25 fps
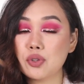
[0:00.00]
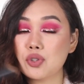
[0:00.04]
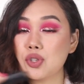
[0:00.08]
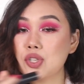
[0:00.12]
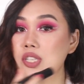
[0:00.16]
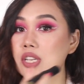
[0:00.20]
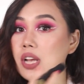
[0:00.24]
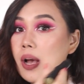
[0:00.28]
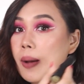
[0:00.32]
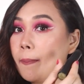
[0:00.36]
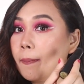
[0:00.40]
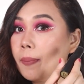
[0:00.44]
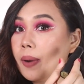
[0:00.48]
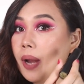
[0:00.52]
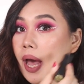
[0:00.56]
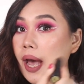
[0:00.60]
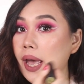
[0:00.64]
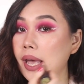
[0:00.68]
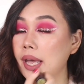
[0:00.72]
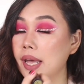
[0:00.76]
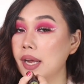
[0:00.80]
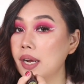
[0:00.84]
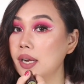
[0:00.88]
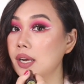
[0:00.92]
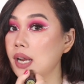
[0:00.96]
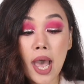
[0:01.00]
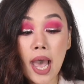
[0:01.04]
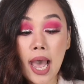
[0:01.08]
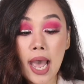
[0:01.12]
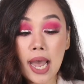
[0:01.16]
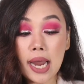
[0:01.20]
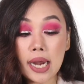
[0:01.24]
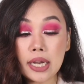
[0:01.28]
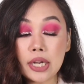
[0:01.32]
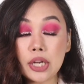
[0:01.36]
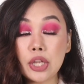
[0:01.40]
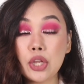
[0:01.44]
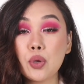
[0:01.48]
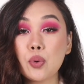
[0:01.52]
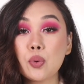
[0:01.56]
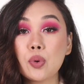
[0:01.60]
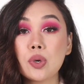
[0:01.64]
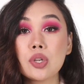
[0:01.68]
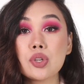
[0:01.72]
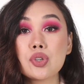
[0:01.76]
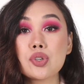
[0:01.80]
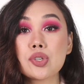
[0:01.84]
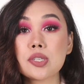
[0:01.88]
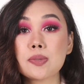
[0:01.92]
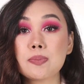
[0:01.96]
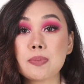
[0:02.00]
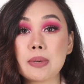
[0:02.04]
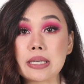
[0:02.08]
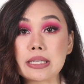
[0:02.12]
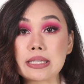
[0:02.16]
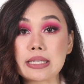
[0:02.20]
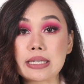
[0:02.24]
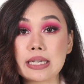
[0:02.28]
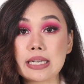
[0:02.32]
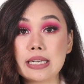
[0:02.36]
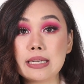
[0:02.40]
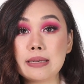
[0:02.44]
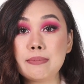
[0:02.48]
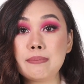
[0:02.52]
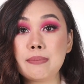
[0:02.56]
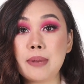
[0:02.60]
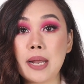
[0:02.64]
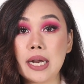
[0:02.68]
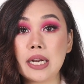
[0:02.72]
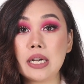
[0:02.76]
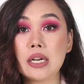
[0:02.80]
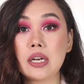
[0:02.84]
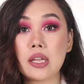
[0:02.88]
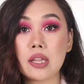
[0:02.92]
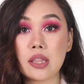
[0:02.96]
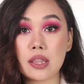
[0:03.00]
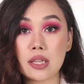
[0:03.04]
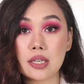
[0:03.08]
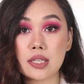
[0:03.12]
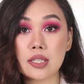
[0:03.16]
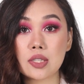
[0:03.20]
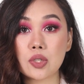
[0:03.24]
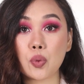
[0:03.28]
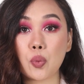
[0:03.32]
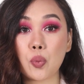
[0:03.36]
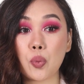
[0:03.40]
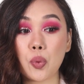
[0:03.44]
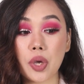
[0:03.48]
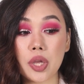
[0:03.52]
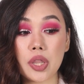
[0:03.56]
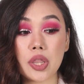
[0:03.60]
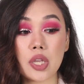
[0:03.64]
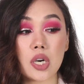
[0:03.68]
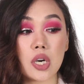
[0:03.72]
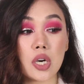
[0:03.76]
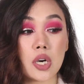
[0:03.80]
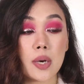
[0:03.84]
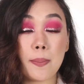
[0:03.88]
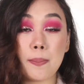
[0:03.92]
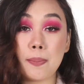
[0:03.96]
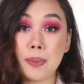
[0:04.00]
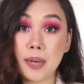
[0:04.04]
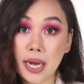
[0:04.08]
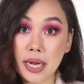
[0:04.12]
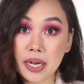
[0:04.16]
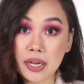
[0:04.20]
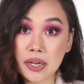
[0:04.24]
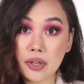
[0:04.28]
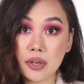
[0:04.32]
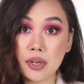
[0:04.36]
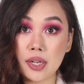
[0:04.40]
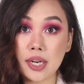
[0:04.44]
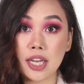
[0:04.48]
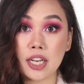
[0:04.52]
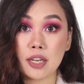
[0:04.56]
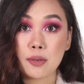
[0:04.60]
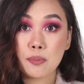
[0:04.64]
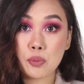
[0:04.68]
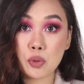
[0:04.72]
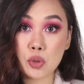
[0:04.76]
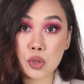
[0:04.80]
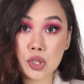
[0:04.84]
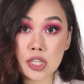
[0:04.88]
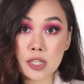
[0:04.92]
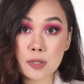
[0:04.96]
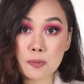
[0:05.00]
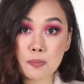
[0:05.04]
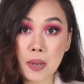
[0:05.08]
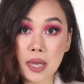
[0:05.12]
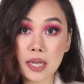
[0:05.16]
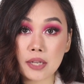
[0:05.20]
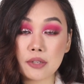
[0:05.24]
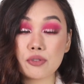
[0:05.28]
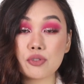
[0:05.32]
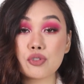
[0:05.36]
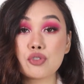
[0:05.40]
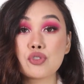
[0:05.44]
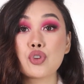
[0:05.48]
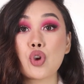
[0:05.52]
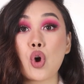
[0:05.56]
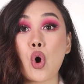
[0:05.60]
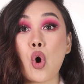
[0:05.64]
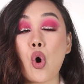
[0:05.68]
You just apply it and you can just basically blend this with a blender, like a beauty sponge,